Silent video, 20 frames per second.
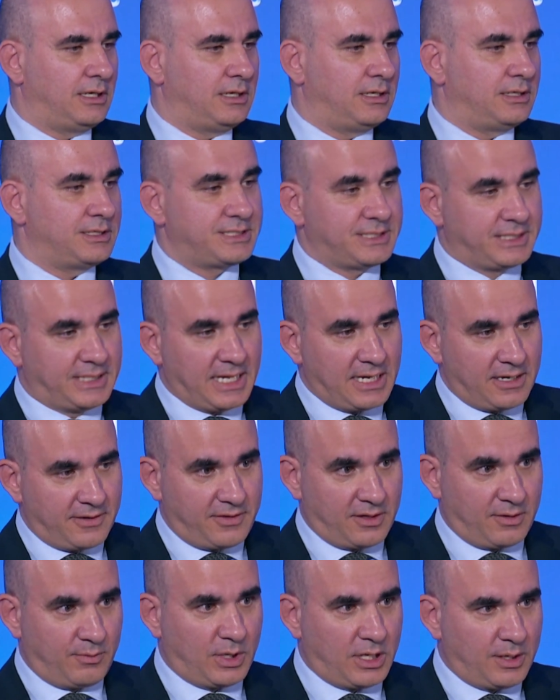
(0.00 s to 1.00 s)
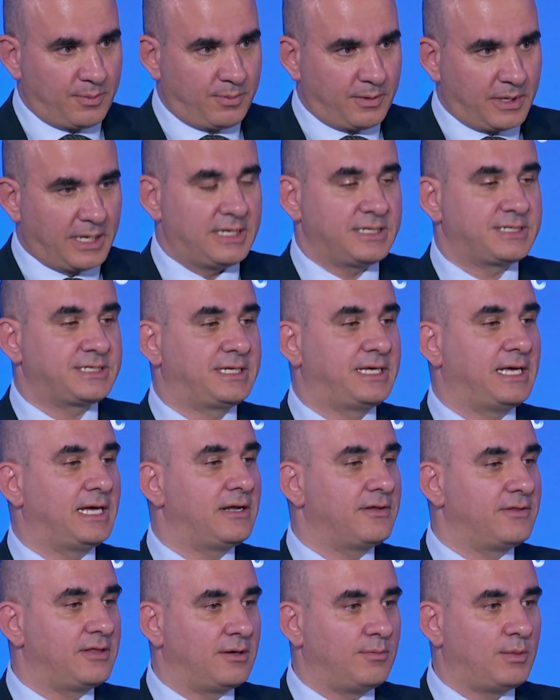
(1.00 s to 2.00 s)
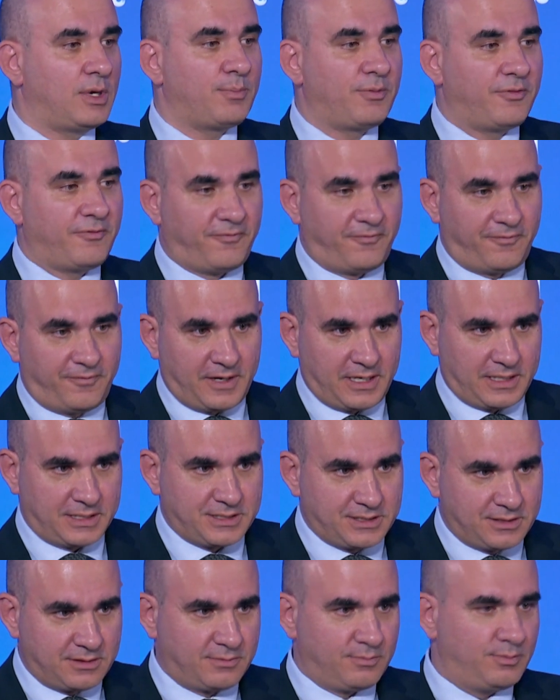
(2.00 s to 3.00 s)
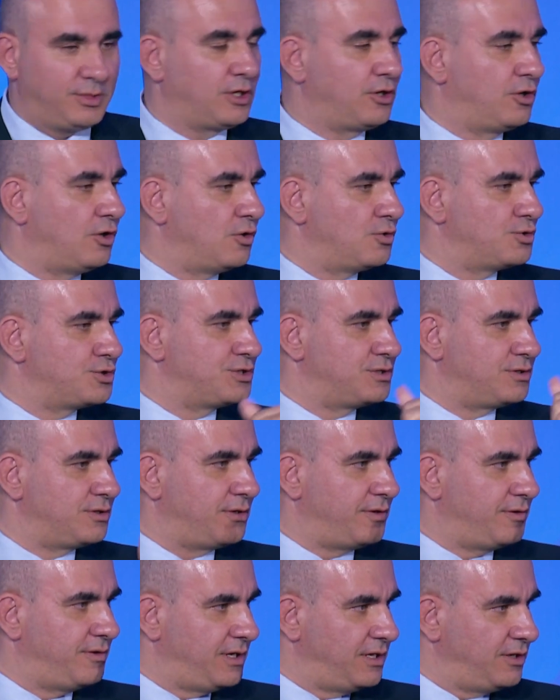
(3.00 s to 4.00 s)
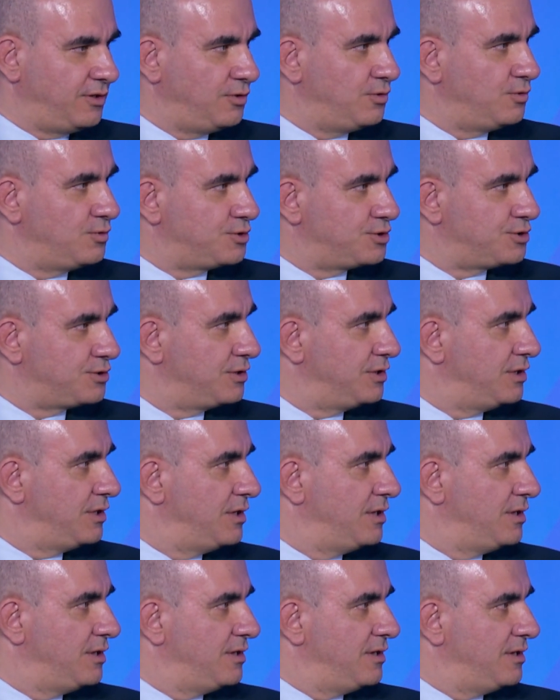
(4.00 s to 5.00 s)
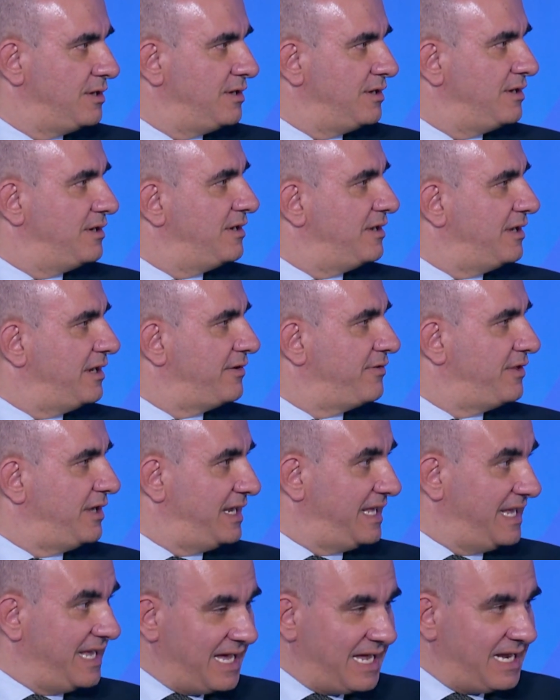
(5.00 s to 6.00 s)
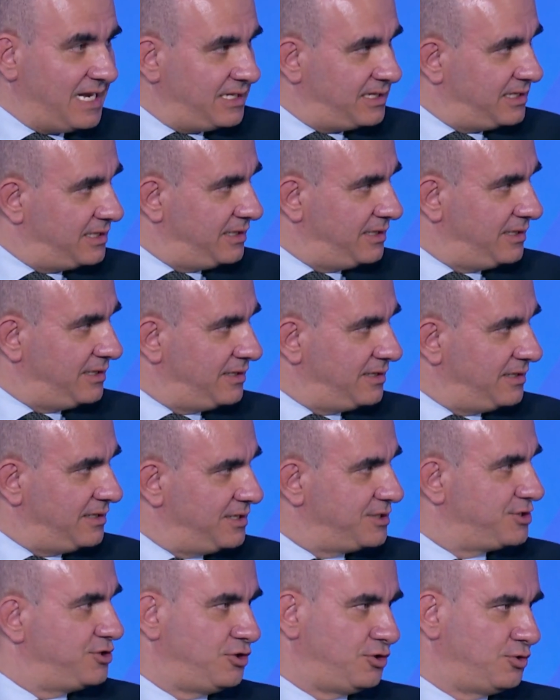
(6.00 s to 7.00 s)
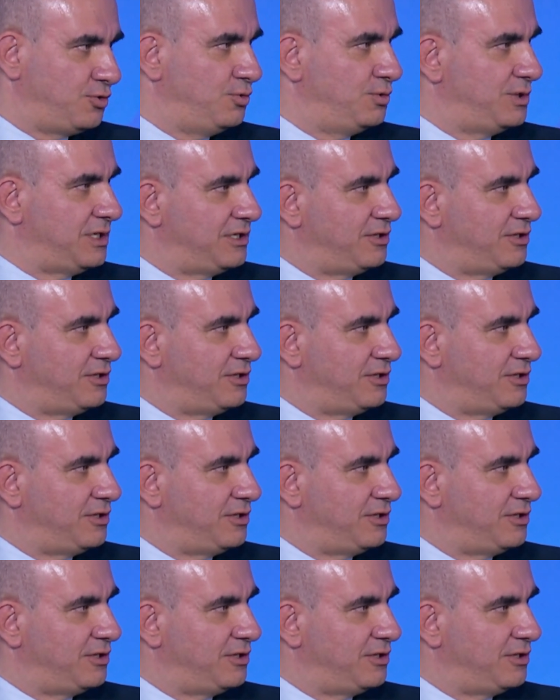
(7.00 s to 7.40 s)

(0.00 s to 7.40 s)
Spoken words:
scale them up, and scale them up fast, because the news and the reality is not good at